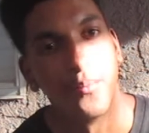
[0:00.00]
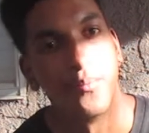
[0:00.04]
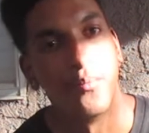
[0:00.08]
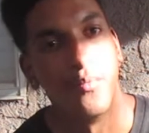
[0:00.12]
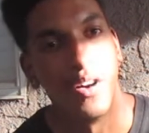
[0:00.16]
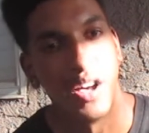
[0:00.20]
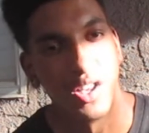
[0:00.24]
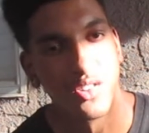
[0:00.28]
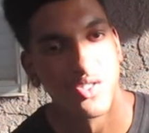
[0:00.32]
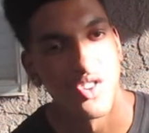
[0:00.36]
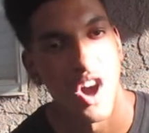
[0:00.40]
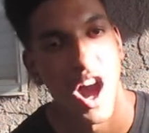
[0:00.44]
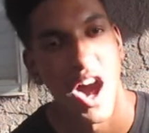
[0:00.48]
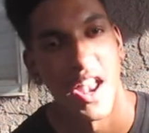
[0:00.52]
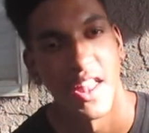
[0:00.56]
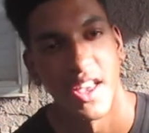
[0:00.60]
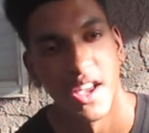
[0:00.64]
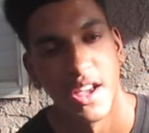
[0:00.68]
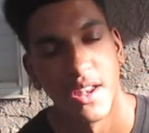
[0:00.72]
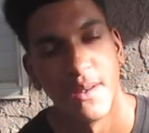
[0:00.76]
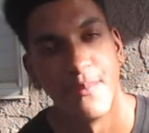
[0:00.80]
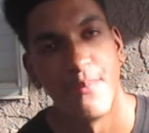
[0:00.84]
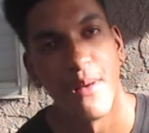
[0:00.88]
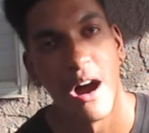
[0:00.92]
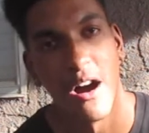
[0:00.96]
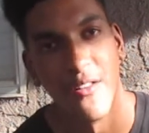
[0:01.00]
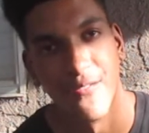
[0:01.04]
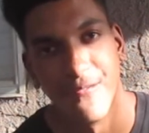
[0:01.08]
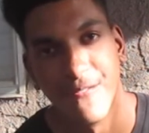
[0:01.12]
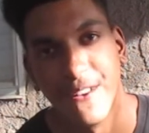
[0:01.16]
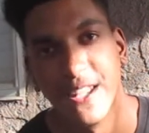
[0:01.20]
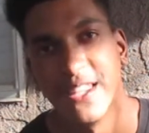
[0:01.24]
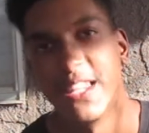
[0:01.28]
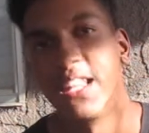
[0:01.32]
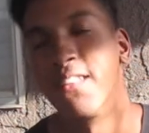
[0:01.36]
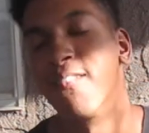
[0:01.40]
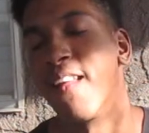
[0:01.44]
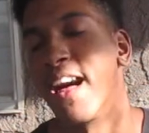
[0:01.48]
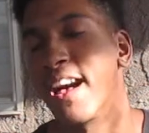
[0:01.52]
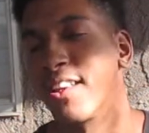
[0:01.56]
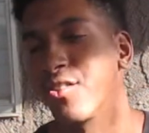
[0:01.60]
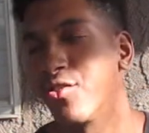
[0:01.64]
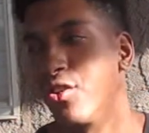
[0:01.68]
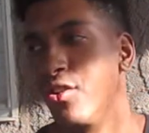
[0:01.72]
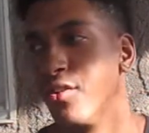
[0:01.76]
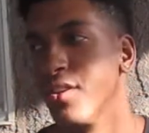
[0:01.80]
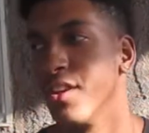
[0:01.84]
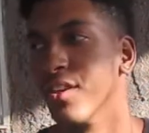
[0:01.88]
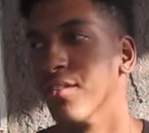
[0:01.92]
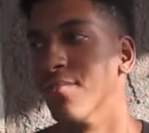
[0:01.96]
Let's try to hit about 50 likes
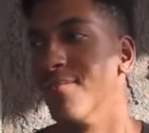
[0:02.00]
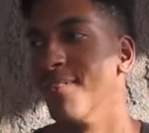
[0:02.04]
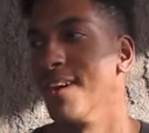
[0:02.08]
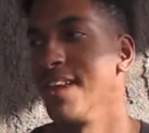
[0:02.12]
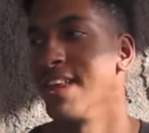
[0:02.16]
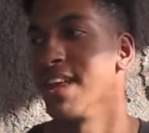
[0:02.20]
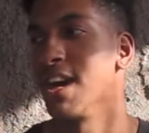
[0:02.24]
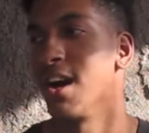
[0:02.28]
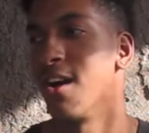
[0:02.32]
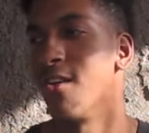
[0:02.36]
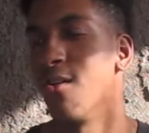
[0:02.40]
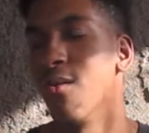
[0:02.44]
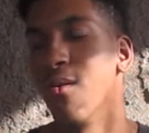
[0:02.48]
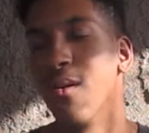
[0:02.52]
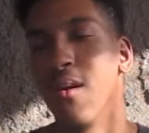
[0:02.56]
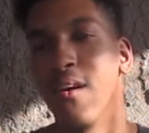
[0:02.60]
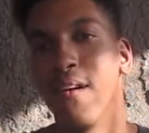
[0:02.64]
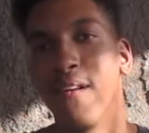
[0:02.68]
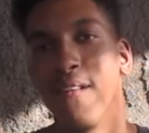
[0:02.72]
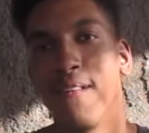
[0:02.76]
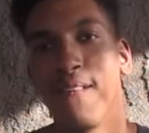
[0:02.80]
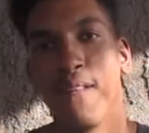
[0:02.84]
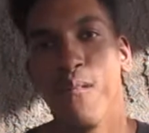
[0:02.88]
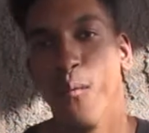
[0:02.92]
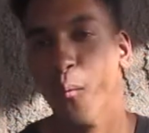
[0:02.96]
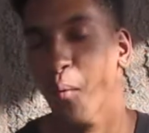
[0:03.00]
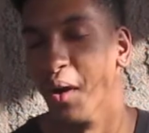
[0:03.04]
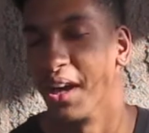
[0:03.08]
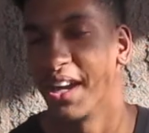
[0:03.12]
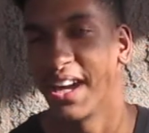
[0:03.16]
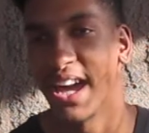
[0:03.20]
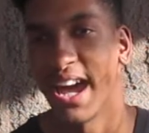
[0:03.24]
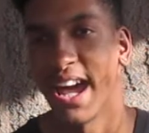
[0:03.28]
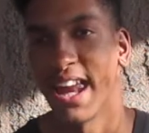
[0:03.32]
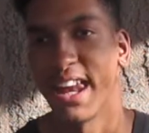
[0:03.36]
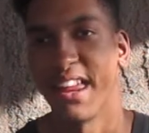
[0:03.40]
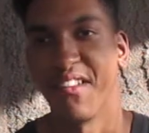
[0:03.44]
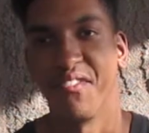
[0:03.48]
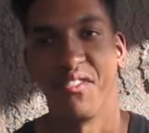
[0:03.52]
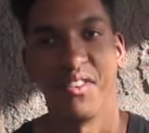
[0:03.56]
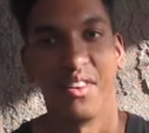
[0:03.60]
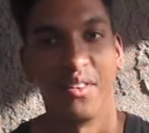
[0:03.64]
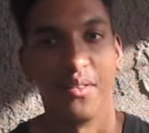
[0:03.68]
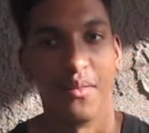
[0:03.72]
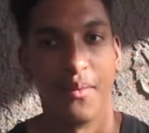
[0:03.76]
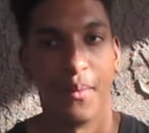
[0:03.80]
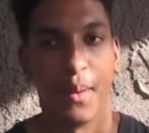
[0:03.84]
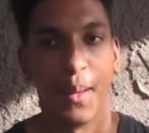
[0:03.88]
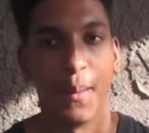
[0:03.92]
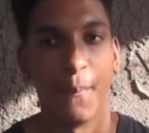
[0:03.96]
on this video. We can't even,
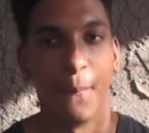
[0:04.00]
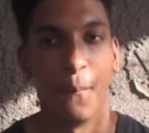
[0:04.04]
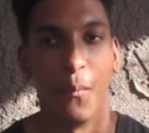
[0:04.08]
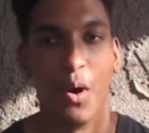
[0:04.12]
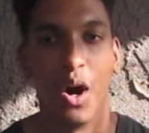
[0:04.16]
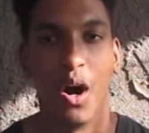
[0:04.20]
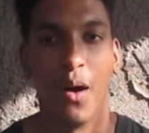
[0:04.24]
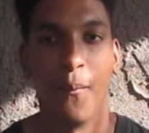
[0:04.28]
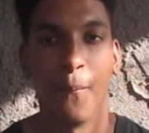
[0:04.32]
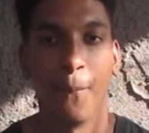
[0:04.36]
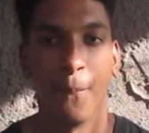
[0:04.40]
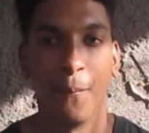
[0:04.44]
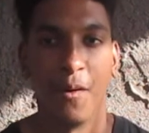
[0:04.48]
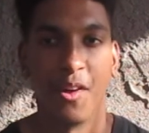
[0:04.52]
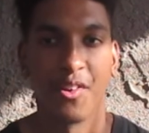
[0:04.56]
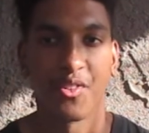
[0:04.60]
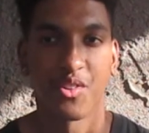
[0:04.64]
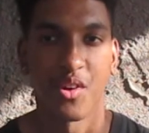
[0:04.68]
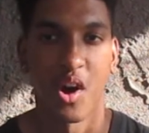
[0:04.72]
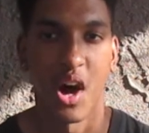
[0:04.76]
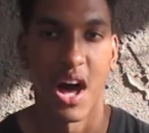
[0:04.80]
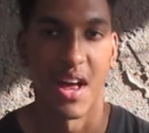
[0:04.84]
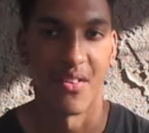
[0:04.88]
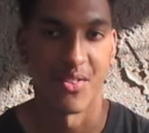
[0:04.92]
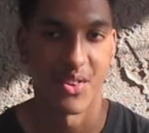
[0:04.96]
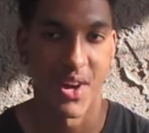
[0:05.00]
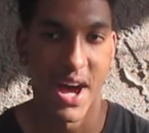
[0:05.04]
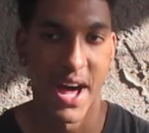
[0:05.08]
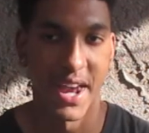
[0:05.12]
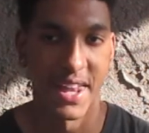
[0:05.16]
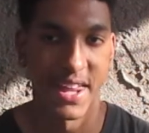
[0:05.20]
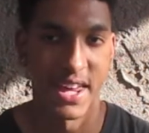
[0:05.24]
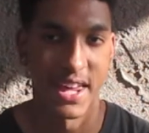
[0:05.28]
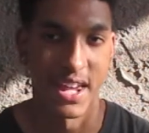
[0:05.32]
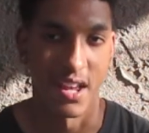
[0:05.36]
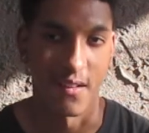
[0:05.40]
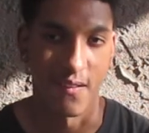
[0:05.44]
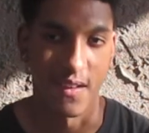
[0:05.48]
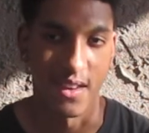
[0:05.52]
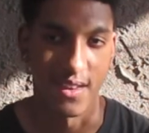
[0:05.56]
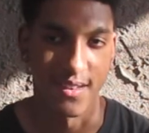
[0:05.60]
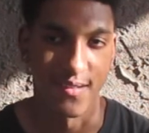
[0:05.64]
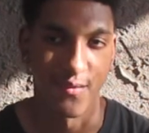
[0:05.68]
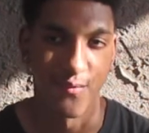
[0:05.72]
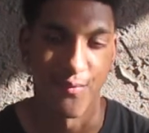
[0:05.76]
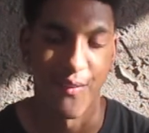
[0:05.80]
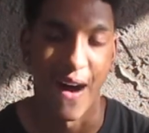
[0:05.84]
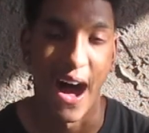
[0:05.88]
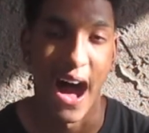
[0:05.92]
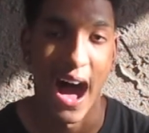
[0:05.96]
well, let's try, try to hit at least
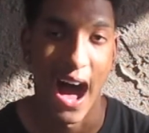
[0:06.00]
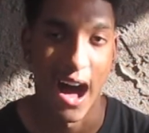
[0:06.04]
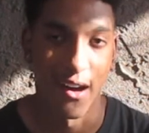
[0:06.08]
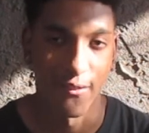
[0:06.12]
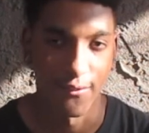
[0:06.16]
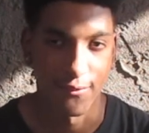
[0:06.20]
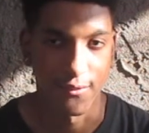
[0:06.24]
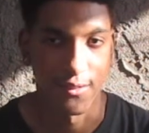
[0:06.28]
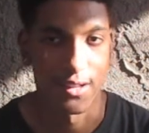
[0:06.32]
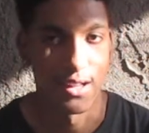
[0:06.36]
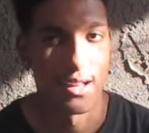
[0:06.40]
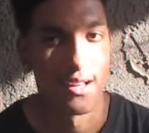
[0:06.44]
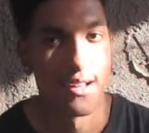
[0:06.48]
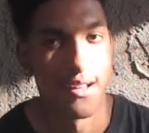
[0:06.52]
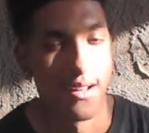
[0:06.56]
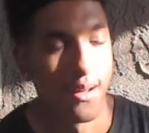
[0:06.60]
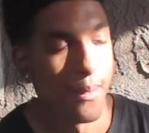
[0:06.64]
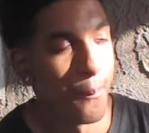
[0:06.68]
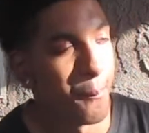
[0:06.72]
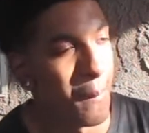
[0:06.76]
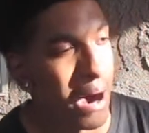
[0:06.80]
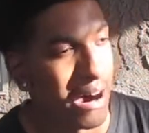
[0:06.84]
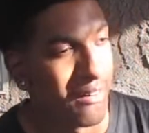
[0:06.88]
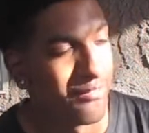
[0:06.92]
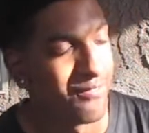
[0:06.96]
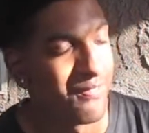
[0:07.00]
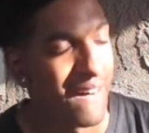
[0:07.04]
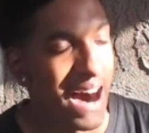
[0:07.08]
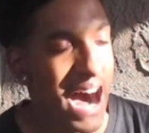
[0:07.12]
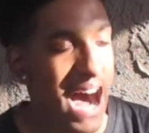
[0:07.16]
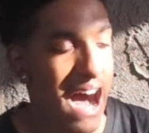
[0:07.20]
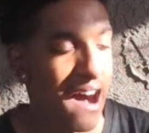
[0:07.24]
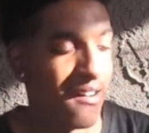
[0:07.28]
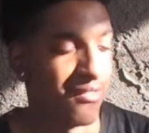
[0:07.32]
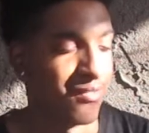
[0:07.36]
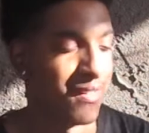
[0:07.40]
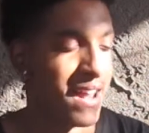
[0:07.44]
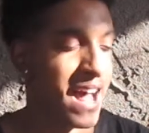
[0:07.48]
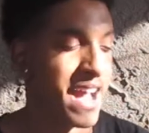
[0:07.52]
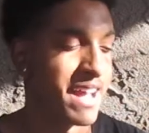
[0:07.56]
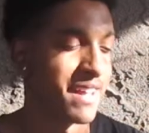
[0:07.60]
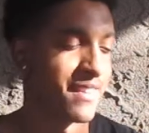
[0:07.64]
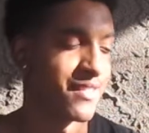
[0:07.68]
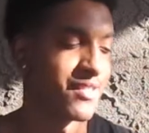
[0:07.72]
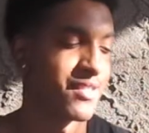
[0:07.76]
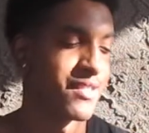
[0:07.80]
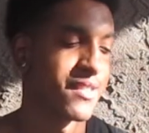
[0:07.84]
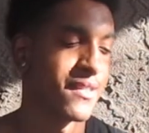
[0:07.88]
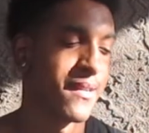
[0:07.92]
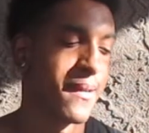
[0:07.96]
five, about five
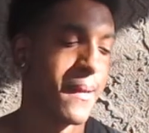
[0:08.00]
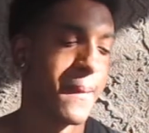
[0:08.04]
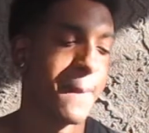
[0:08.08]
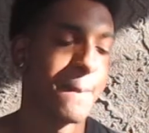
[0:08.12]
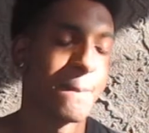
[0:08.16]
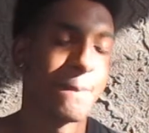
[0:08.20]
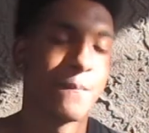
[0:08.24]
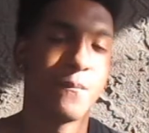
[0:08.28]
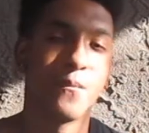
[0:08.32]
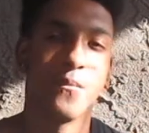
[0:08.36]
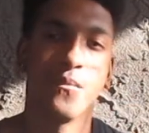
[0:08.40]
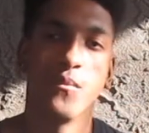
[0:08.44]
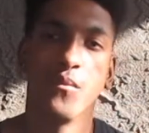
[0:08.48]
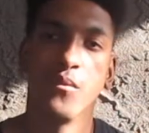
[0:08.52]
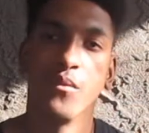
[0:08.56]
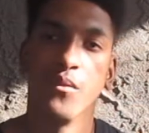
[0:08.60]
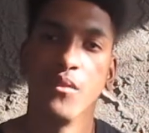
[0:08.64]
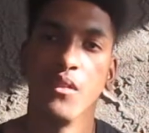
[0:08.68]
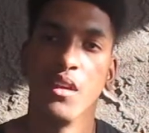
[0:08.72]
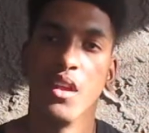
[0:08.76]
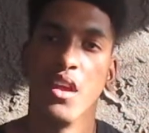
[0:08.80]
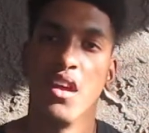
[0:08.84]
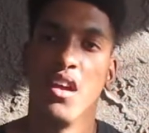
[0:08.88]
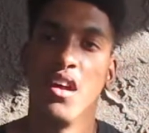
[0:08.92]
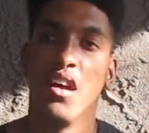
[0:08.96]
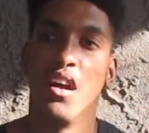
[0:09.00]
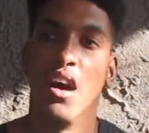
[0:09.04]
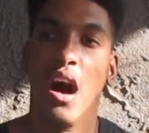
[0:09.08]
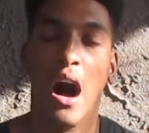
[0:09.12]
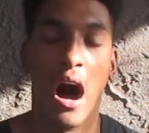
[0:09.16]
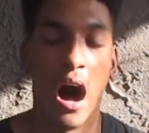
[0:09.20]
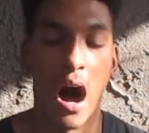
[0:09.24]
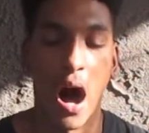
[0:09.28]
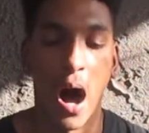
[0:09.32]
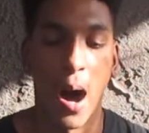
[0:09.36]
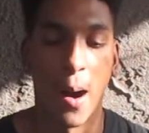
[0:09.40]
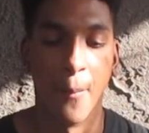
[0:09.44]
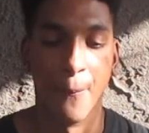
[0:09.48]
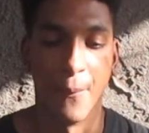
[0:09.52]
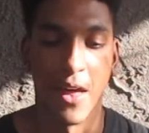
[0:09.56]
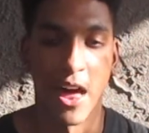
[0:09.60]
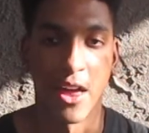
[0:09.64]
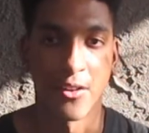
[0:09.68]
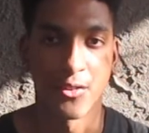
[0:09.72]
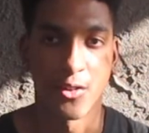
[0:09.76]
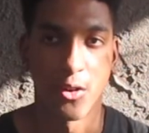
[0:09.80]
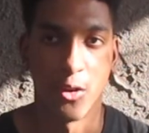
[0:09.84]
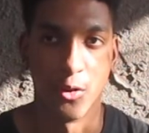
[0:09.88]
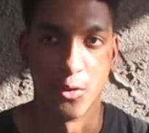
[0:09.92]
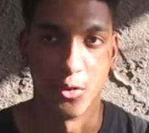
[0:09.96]
likes. Um,
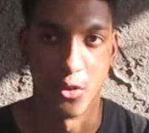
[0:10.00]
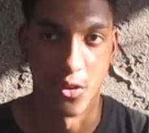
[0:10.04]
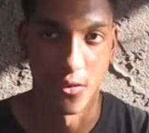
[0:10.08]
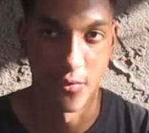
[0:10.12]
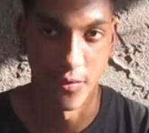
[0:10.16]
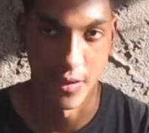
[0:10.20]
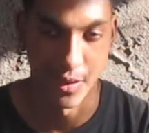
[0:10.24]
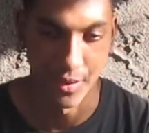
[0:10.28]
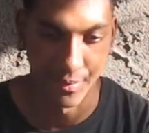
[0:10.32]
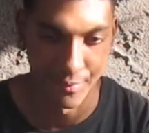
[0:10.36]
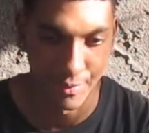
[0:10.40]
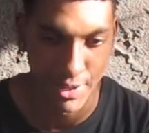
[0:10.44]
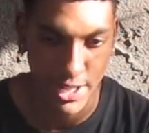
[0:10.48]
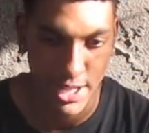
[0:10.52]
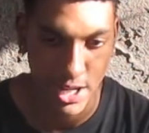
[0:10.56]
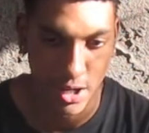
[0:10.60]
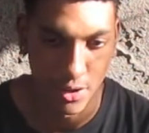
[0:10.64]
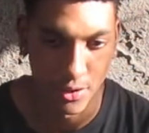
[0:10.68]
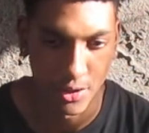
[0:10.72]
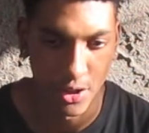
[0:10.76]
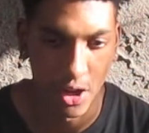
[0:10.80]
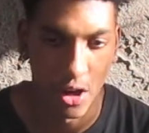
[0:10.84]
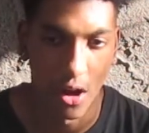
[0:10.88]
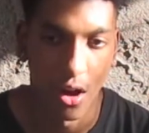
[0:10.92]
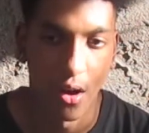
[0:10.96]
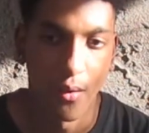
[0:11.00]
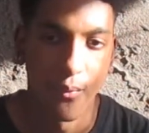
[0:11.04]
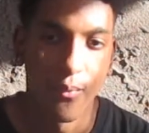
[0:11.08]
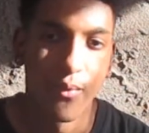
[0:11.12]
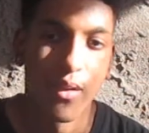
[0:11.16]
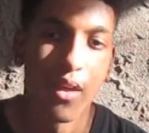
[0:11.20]
that's going to do it for this video, y'all.